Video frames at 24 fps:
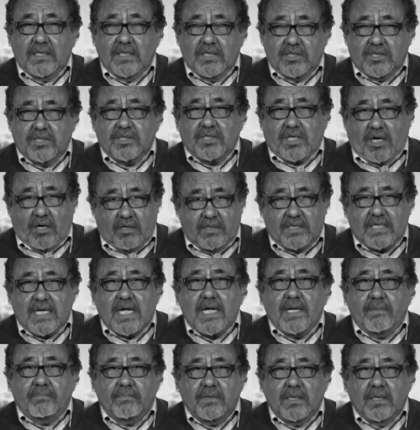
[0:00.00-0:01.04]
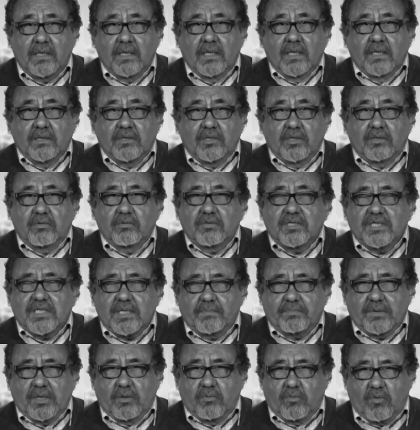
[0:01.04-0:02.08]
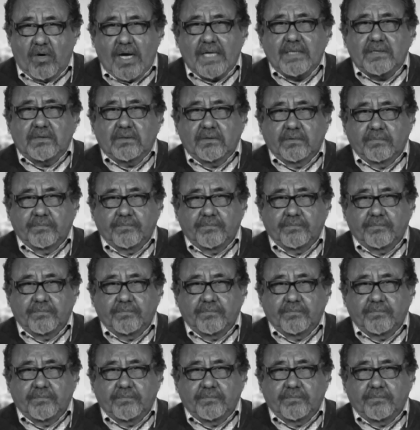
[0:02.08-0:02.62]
And this is our time to do something right.